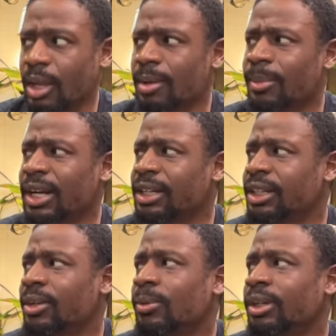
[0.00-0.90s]
But I
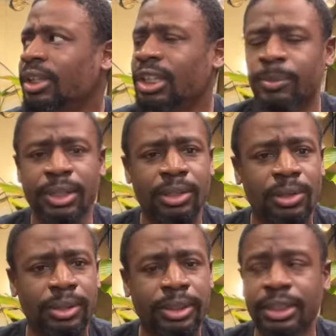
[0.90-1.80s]
did want to keep it
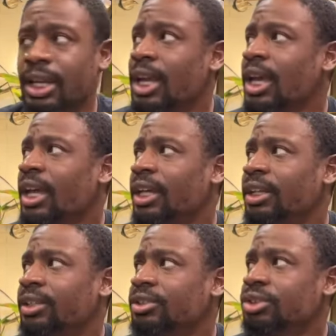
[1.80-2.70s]
going
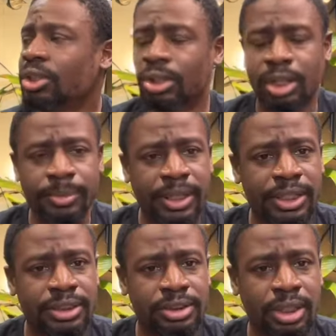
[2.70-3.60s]
and show
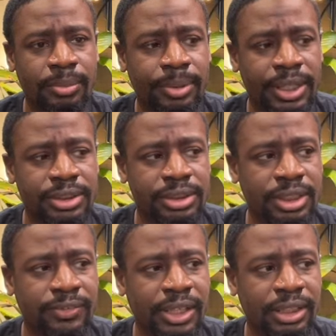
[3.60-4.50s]
updates to certain plants and
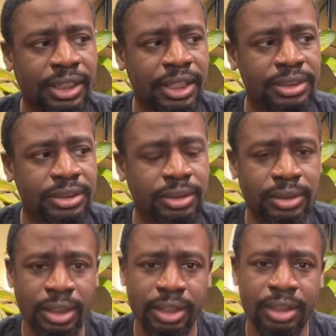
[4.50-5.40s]
stuff like that. So
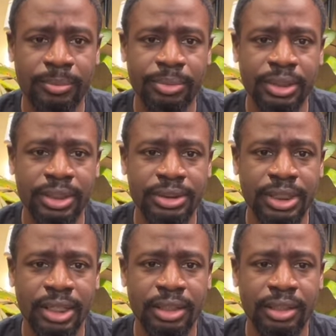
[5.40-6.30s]
yeah, I'm pretty
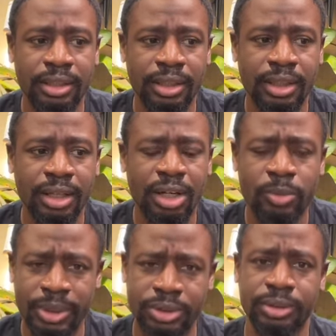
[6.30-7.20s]
excited. I
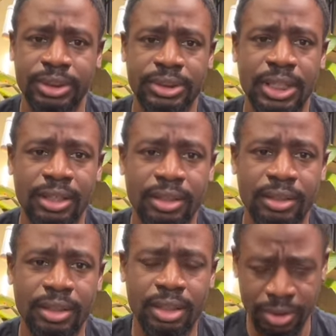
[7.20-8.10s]
hope that you're excited.
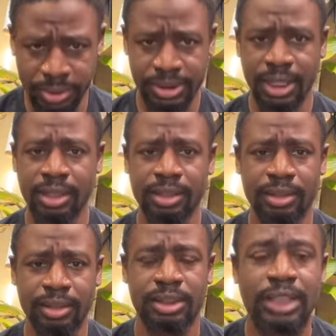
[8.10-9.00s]
Are you excited?
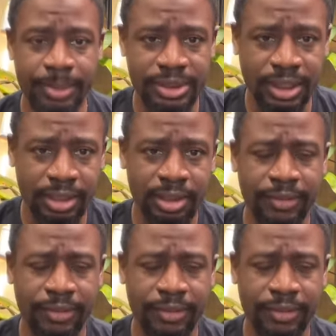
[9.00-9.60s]
Cause I'm excited.